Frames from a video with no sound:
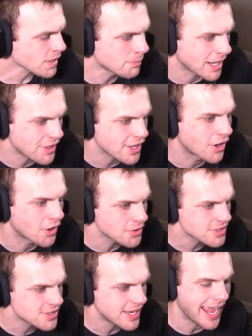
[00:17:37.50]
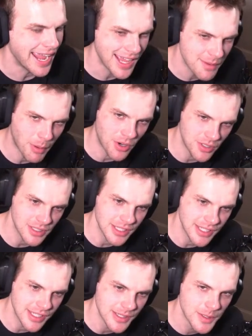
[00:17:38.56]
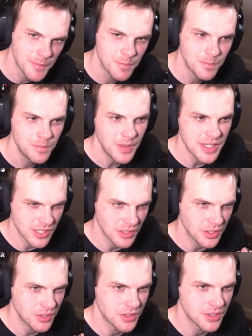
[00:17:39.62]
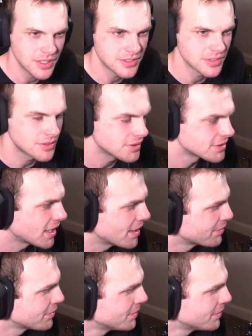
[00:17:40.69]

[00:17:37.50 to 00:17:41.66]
But I think Hurts and Barkley is a little tough.